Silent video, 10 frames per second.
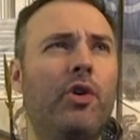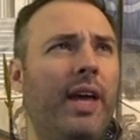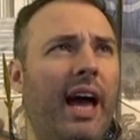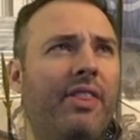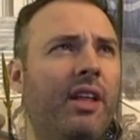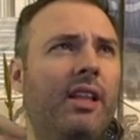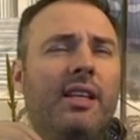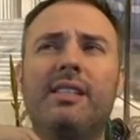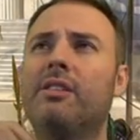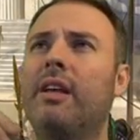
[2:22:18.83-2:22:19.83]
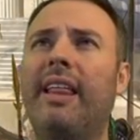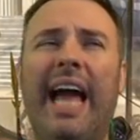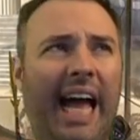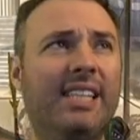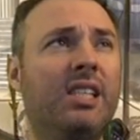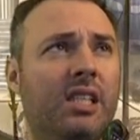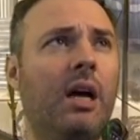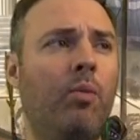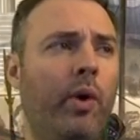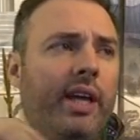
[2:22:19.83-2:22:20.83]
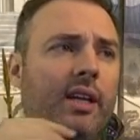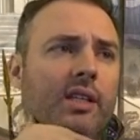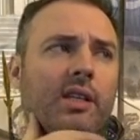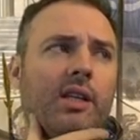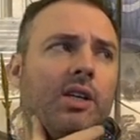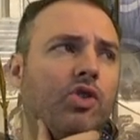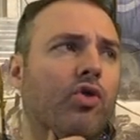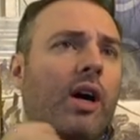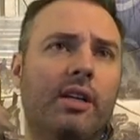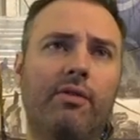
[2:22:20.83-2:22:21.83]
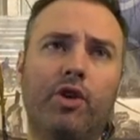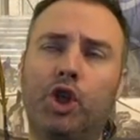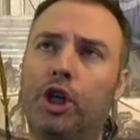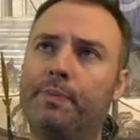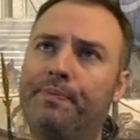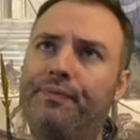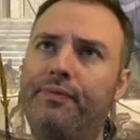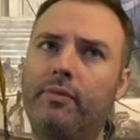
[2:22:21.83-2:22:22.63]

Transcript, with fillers: so yeah, I think that this is has some weakness in constructed for sure.